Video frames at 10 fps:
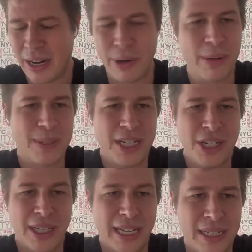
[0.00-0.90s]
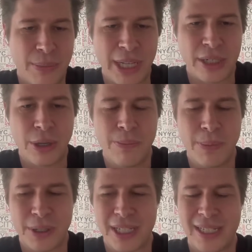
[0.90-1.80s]
are in a position like someone like
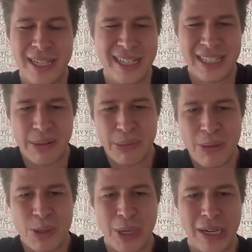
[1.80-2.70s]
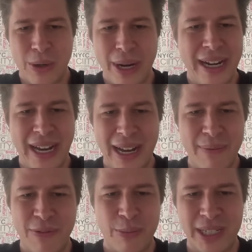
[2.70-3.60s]
Dropbox, it can sometimes be quite
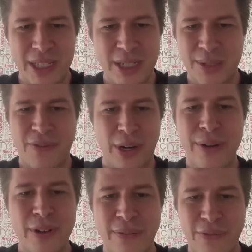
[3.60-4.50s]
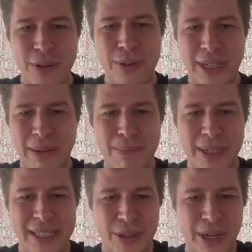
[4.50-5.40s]
harmful because just very, very few
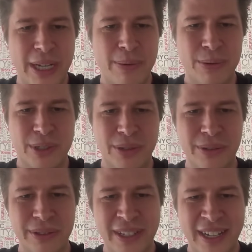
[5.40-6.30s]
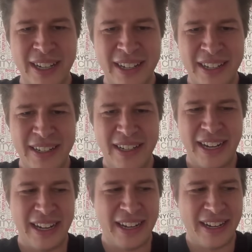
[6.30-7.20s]
companies are able to
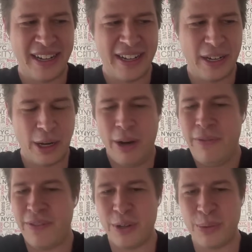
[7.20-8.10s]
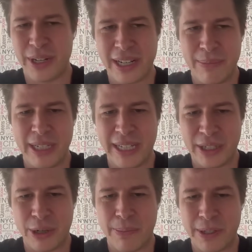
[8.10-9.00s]
uh, offer what a company
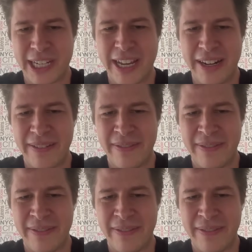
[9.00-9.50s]
like Dropbox can.